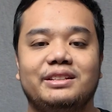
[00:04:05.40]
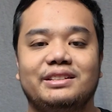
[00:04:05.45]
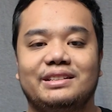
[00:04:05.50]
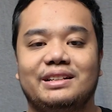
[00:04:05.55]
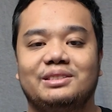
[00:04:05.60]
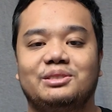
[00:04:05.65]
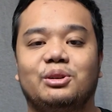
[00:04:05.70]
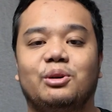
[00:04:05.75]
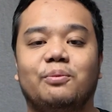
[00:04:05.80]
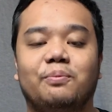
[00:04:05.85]
this
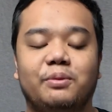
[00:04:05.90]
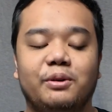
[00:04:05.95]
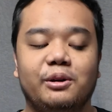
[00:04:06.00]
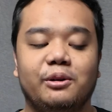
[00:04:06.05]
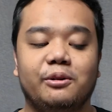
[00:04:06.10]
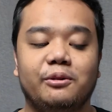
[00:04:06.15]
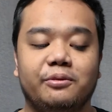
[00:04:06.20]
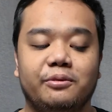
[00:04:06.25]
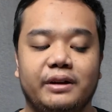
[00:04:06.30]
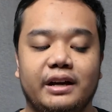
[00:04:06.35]
has no
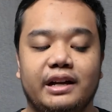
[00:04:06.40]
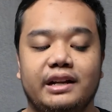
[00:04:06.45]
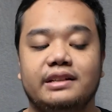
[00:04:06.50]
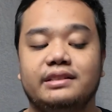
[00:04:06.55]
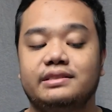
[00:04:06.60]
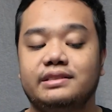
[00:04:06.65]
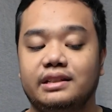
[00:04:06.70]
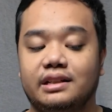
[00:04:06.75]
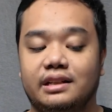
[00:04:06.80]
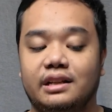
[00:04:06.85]
proof and is
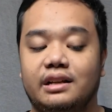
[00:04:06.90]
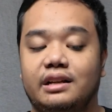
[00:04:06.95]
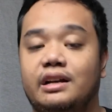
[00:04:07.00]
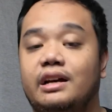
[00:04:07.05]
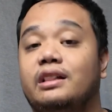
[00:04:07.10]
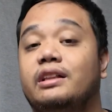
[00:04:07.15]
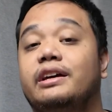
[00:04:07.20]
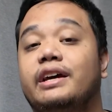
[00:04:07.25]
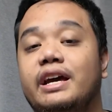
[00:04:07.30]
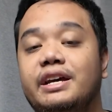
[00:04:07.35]
still an
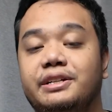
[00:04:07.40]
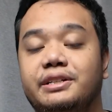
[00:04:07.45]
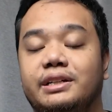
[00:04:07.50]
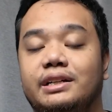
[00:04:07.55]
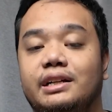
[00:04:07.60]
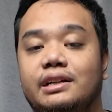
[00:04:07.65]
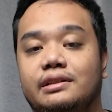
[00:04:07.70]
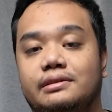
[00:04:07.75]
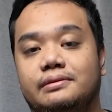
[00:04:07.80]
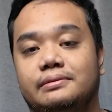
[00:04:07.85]

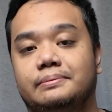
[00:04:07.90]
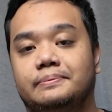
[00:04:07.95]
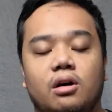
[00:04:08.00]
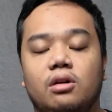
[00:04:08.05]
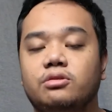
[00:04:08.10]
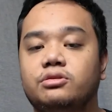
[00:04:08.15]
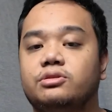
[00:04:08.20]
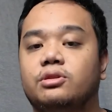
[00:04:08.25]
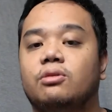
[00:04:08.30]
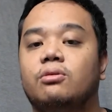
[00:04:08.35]
allegation.
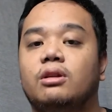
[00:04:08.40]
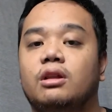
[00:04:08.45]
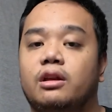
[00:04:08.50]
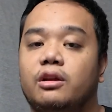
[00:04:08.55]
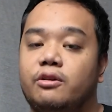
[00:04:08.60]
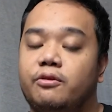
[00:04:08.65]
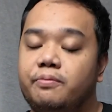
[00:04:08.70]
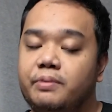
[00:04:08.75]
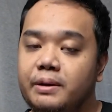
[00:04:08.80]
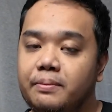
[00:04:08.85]
Also, a
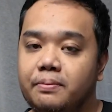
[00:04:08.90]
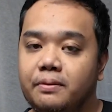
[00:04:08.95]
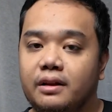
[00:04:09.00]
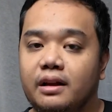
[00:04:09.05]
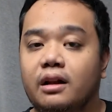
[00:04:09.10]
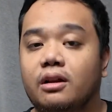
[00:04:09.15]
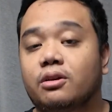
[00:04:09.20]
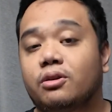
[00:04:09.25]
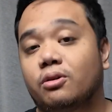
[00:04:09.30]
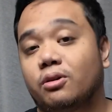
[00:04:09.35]
lot of people
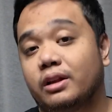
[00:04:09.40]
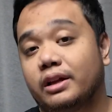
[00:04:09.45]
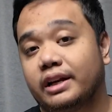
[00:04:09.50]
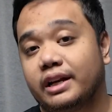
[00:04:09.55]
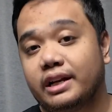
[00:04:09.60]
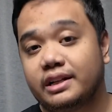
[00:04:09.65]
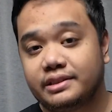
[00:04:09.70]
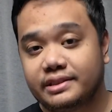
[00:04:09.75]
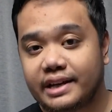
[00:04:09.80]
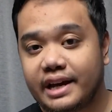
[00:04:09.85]
are calling
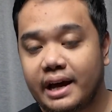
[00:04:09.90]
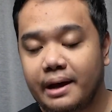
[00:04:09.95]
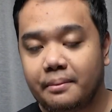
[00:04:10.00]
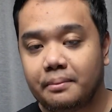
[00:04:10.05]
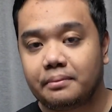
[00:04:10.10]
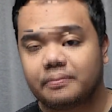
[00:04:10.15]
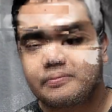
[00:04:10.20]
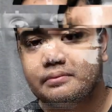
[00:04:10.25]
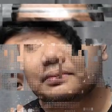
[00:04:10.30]
it a scam.